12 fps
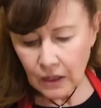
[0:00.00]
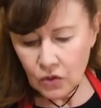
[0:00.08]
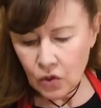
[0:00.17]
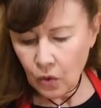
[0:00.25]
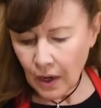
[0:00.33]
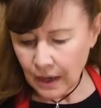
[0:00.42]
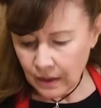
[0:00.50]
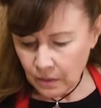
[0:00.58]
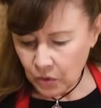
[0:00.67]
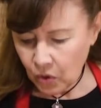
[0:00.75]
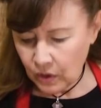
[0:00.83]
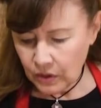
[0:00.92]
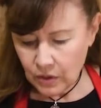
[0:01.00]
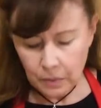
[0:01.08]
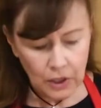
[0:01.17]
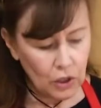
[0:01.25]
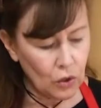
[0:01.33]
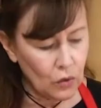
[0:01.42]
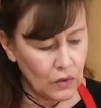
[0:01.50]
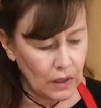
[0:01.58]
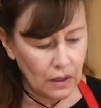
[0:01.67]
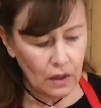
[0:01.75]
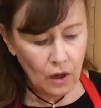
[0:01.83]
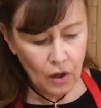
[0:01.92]
So I am going to be
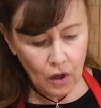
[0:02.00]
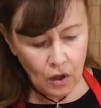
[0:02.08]
using